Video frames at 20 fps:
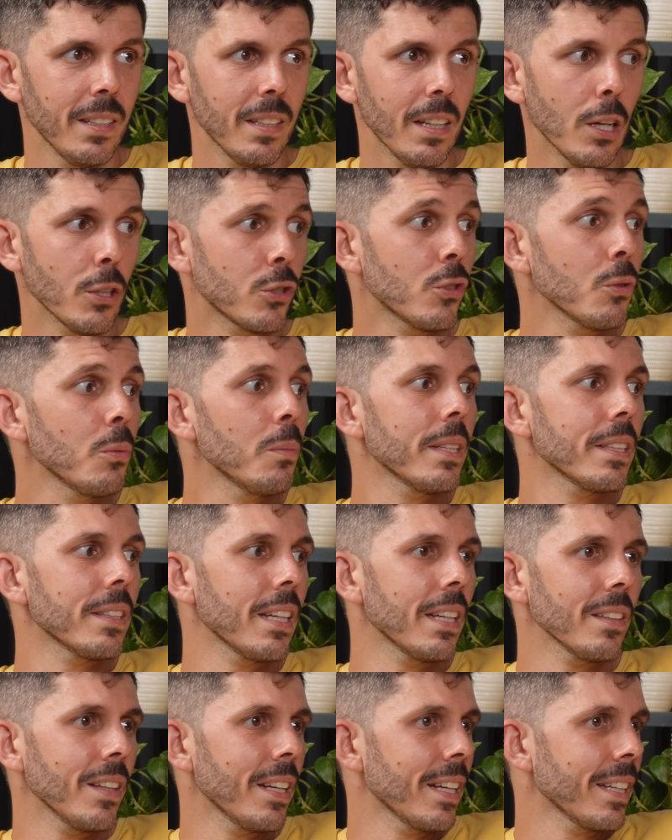assuming
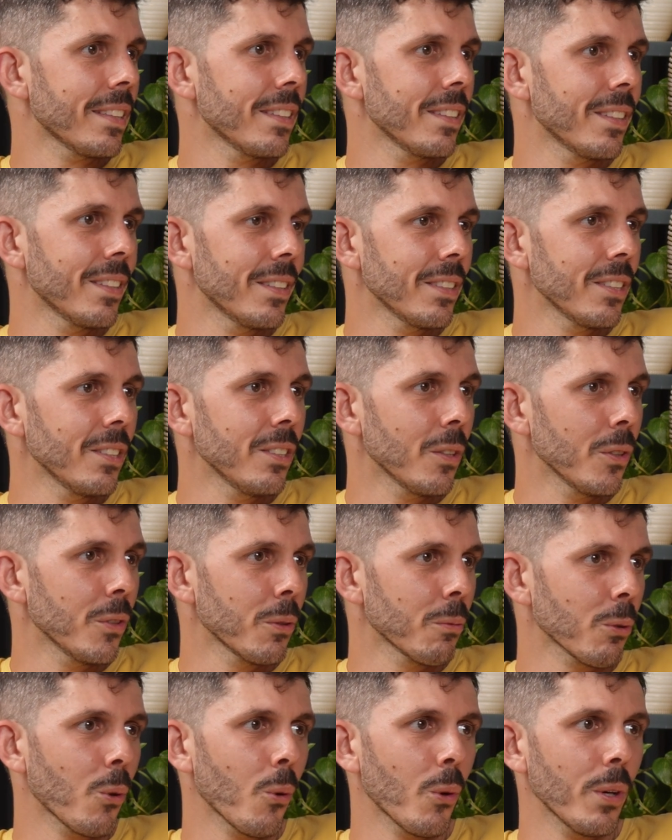that like, the
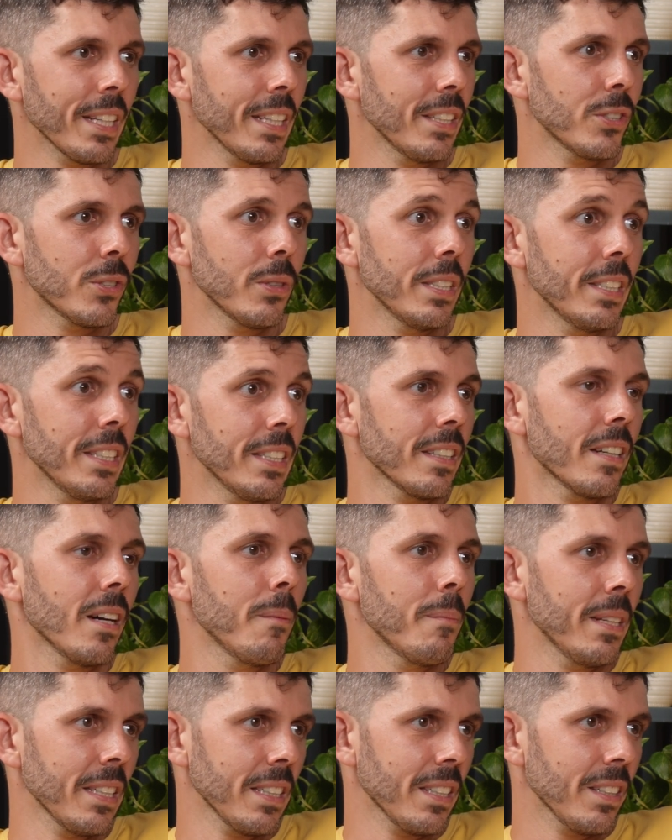recording industry didn't
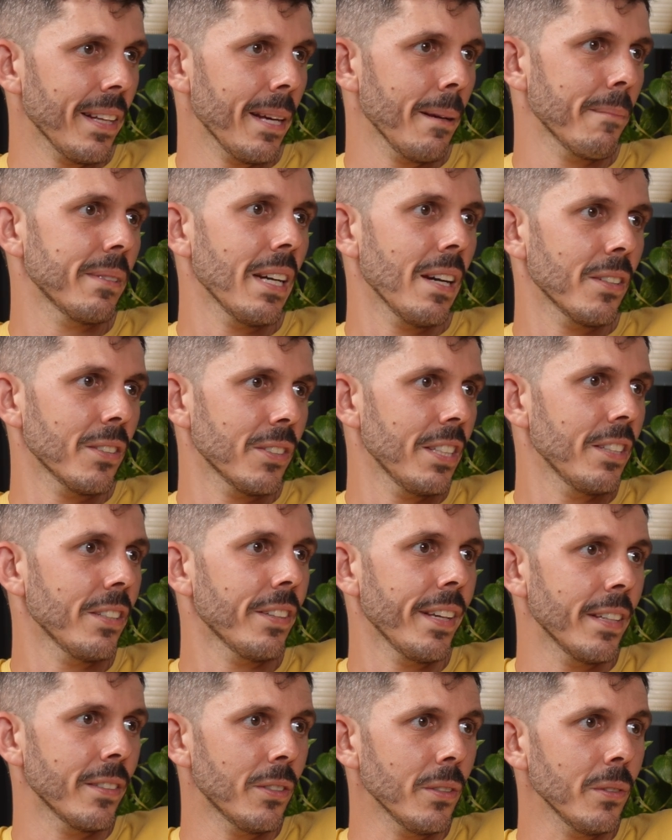come in and clamp down and say you
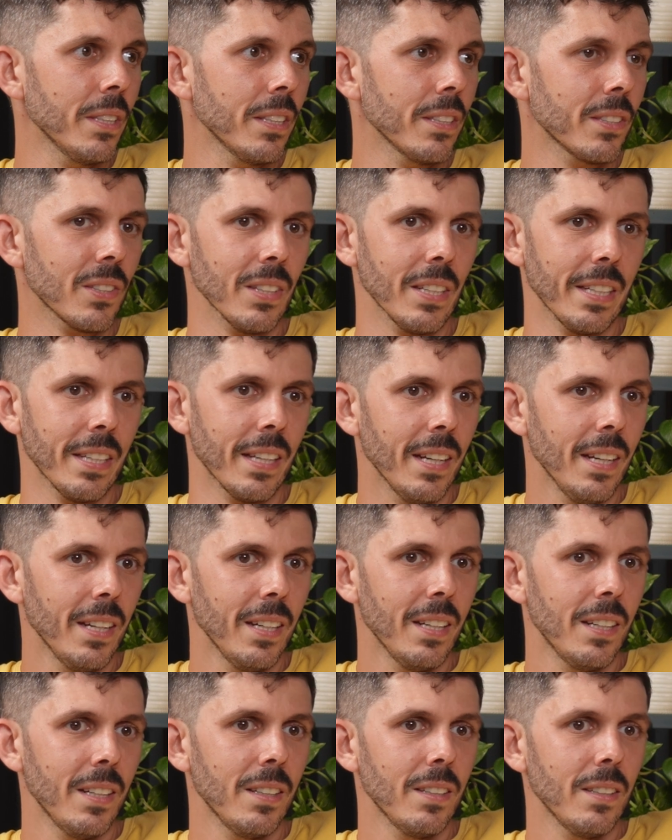can't do this, like
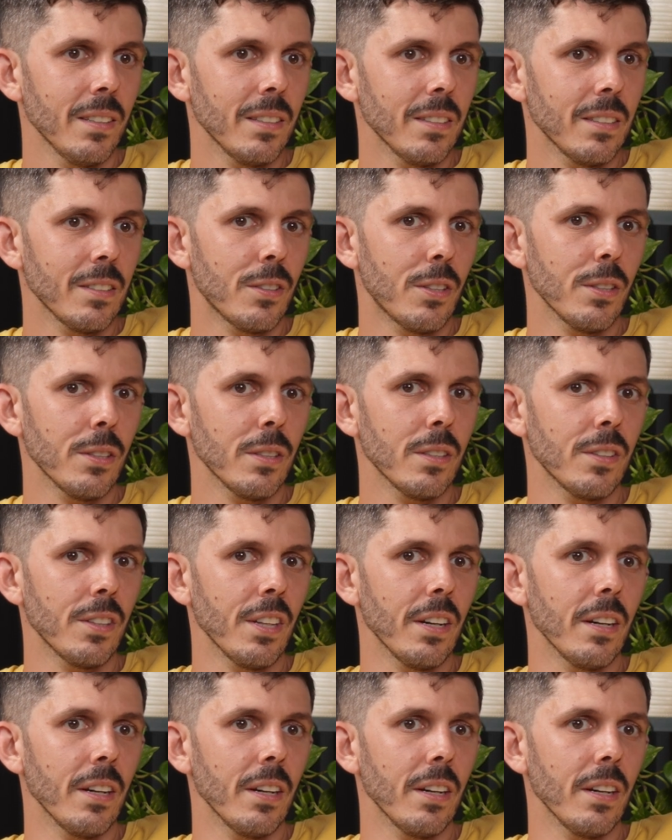the